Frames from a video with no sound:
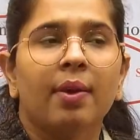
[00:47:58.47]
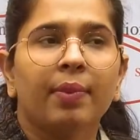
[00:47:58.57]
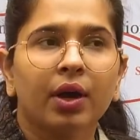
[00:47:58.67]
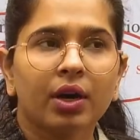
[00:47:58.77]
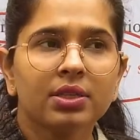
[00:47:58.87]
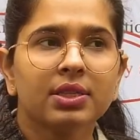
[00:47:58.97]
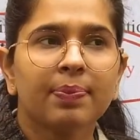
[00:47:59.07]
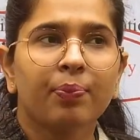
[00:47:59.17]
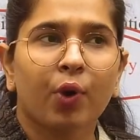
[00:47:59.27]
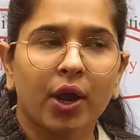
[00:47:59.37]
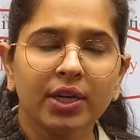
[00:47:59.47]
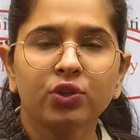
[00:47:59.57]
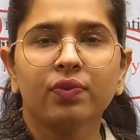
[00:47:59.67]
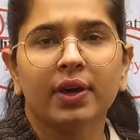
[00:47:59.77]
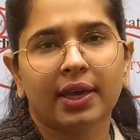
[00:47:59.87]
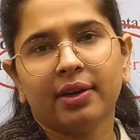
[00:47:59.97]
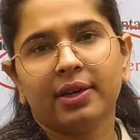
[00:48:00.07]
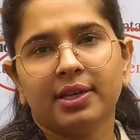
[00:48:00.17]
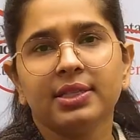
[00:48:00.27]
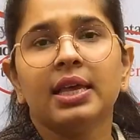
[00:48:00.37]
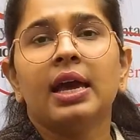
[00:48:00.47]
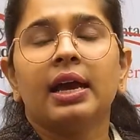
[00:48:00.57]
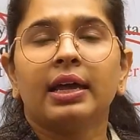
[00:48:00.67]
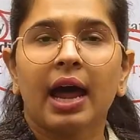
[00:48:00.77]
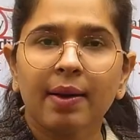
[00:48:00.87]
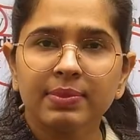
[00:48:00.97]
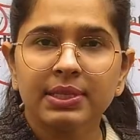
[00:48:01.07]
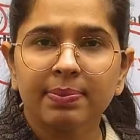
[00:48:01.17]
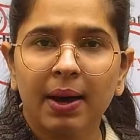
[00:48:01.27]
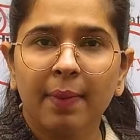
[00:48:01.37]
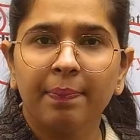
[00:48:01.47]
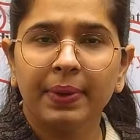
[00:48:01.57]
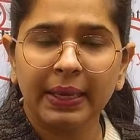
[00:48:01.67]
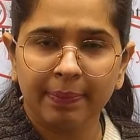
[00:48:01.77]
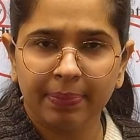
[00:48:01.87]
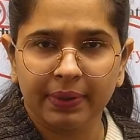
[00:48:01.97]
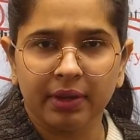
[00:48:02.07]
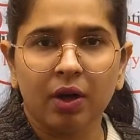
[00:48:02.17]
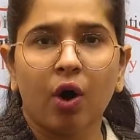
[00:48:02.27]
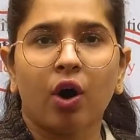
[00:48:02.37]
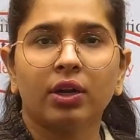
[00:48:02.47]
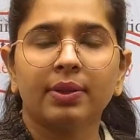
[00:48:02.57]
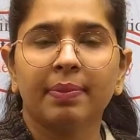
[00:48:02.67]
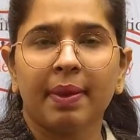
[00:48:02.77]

Because the point over here is Gram Sabha people or the